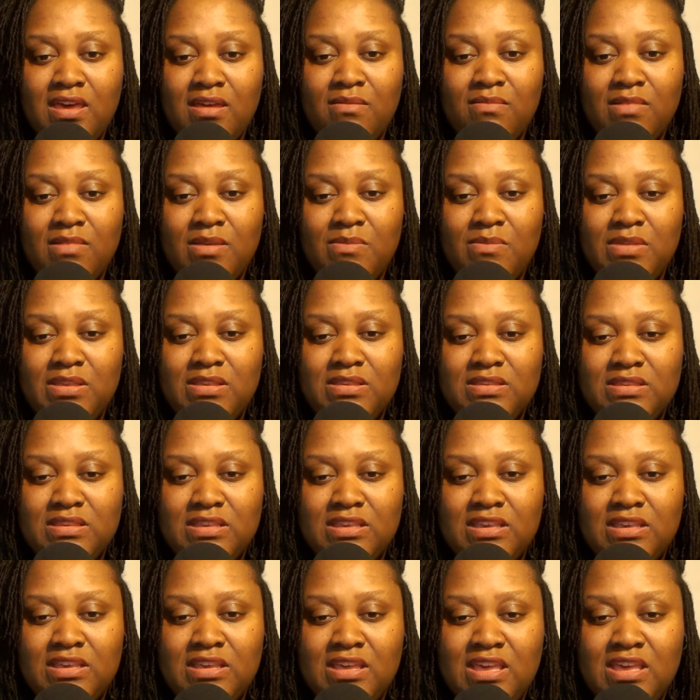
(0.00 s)
Let me
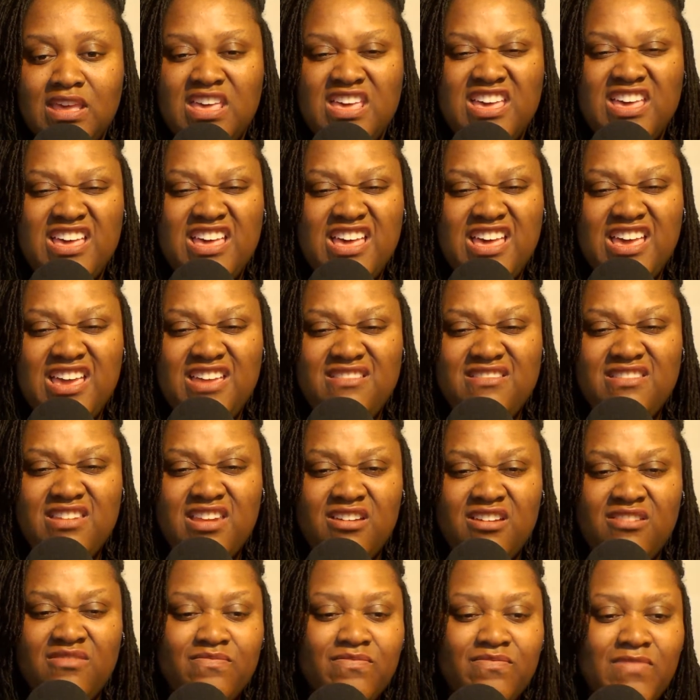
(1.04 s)
see.
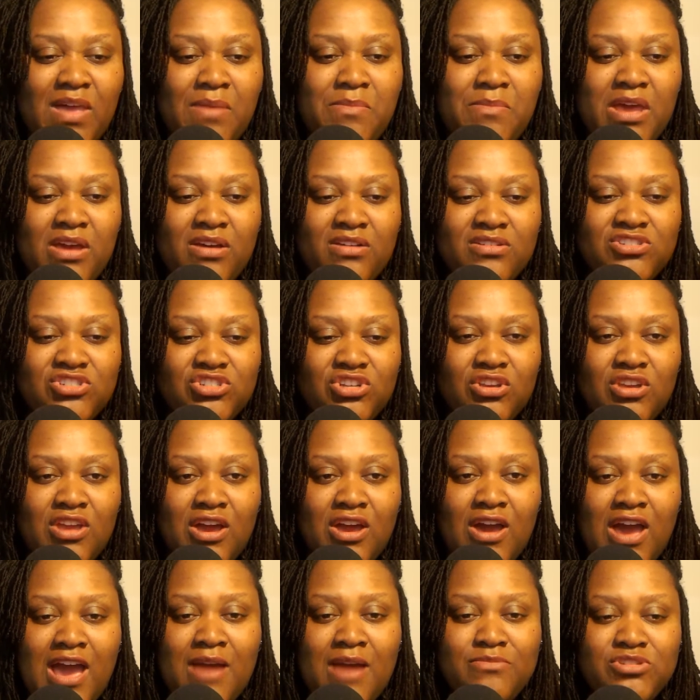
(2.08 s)
No, I'm not gonna show
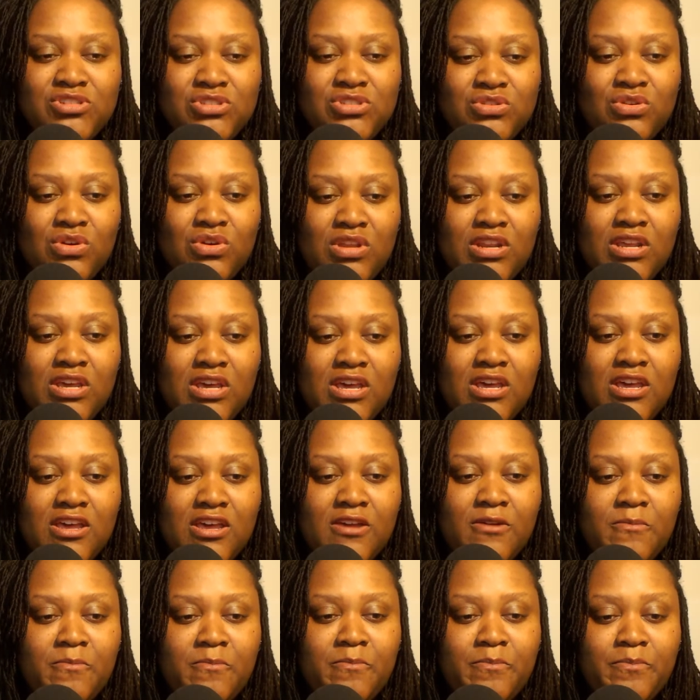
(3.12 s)
y'all. I'm just
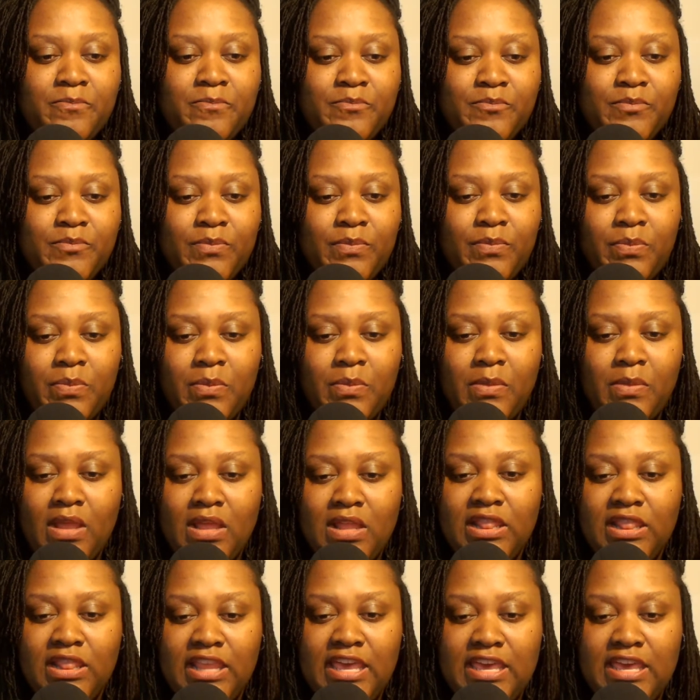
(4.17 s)
gonna
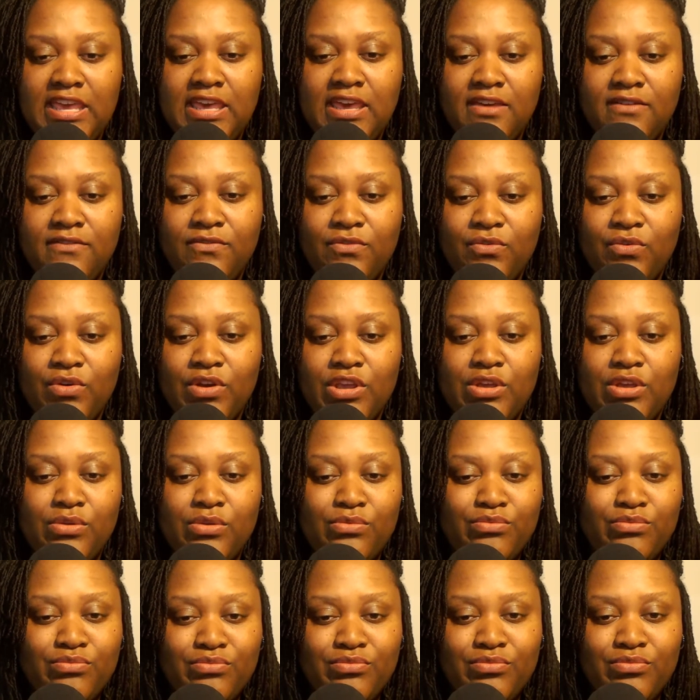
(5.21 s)
link it for you
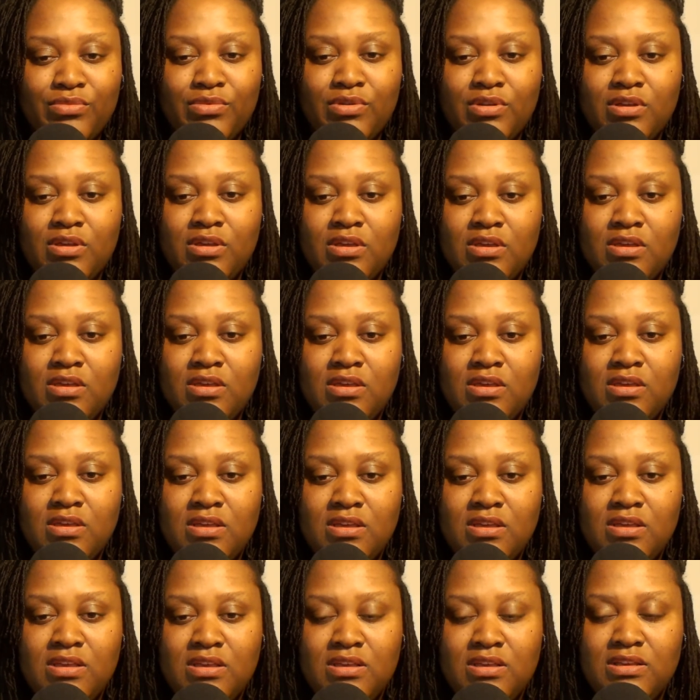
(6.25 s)

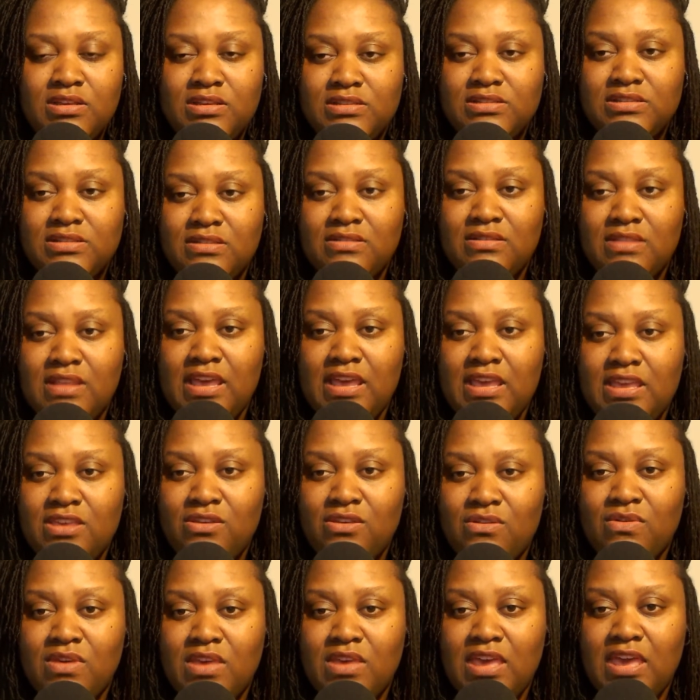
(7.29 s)
so that
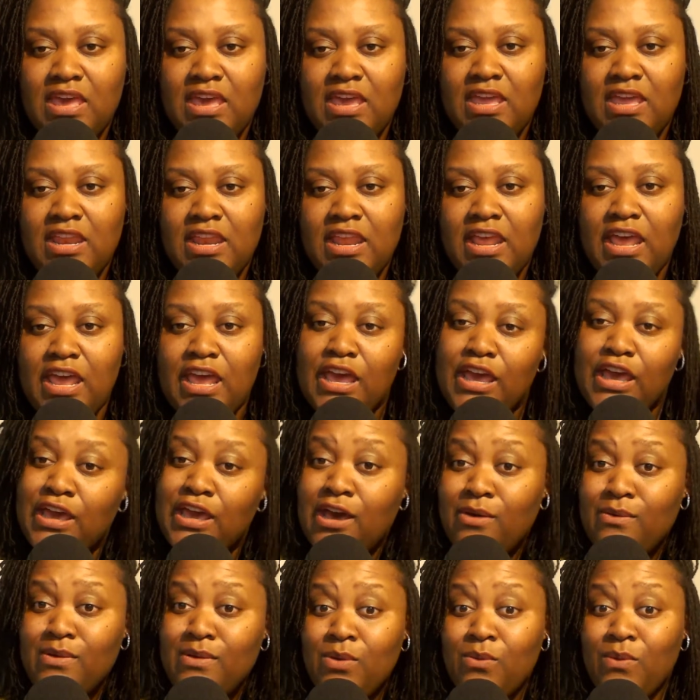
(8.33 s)
you can
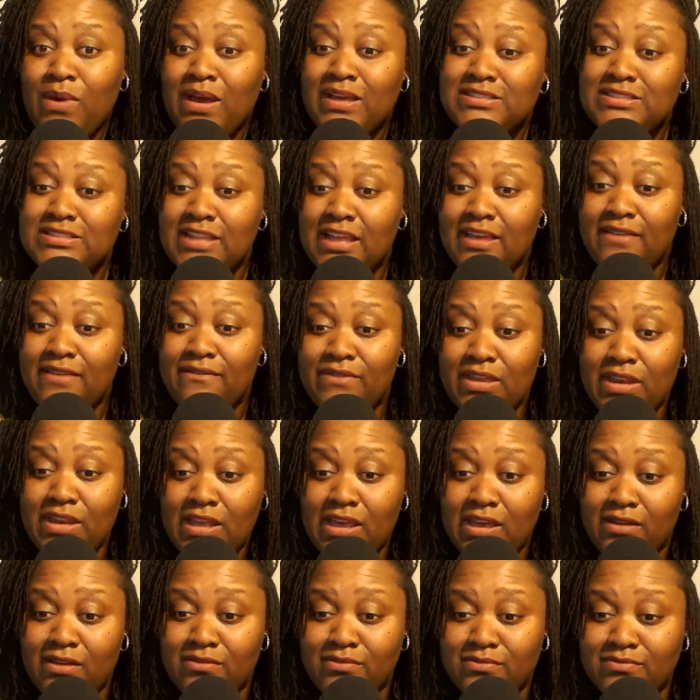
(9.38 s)
go and watch that
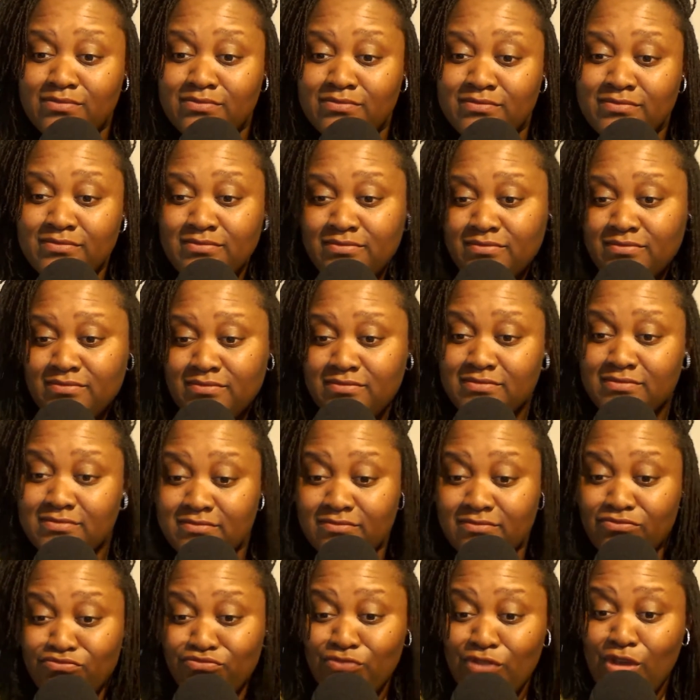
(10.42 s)
video.
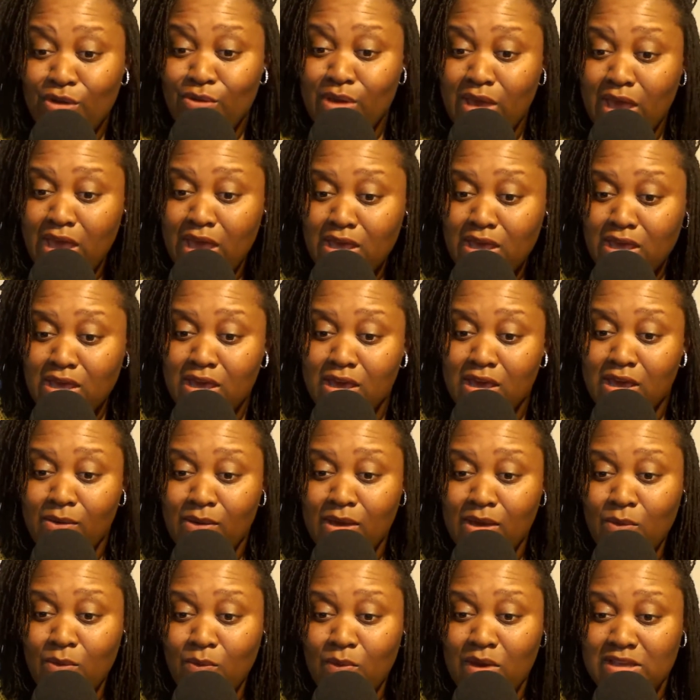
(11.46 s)
Okay, go
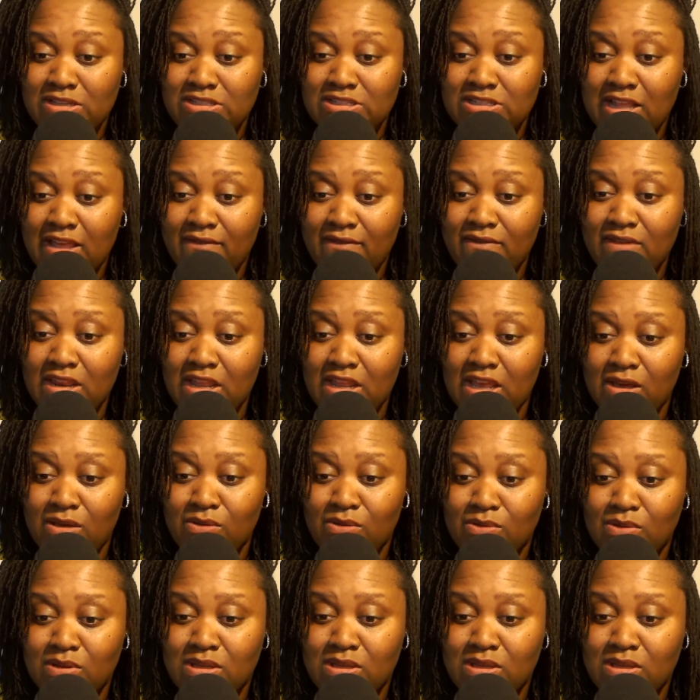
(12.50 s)
and watch that video.